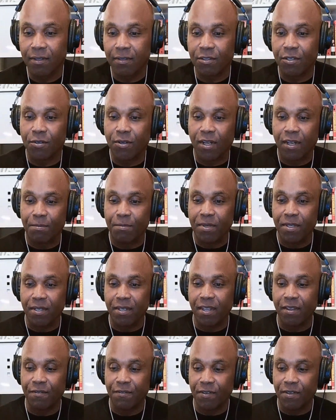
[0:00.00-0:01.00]
to have been
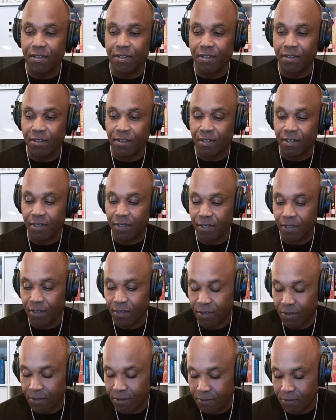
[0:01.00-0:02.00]
given, you
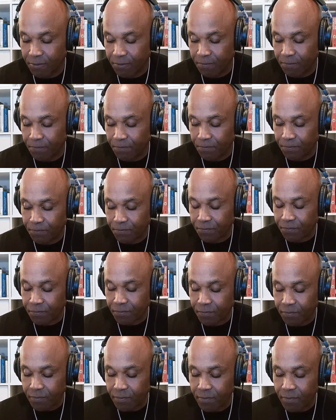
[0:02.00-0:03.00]
know,
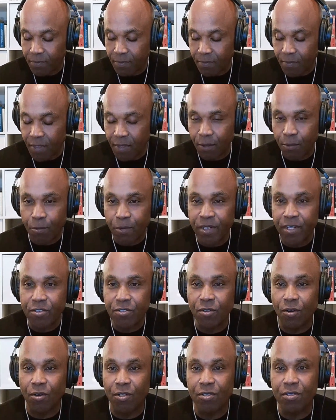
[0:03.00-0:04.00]
the
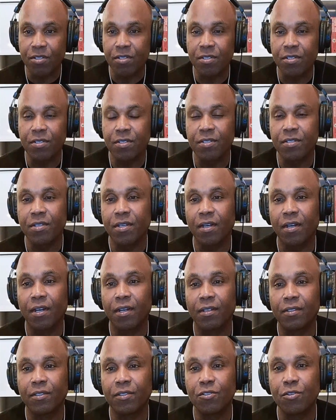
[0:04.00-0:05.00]
resources,
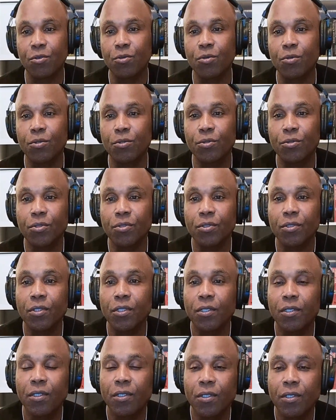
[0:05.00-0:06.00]
the tools,
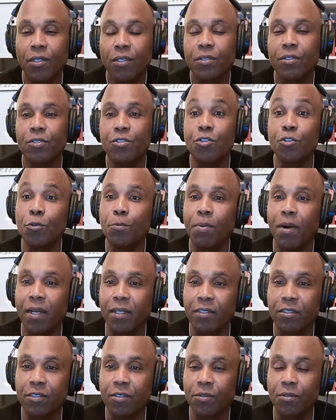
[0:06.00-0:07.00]
the
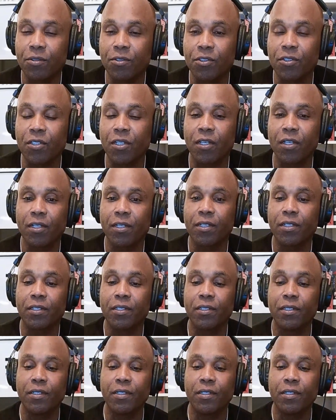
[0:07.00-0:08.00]
toolbox, so to say,
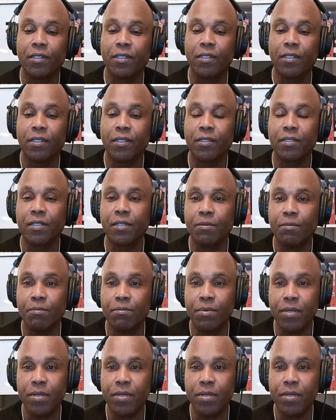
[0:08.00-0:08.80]
to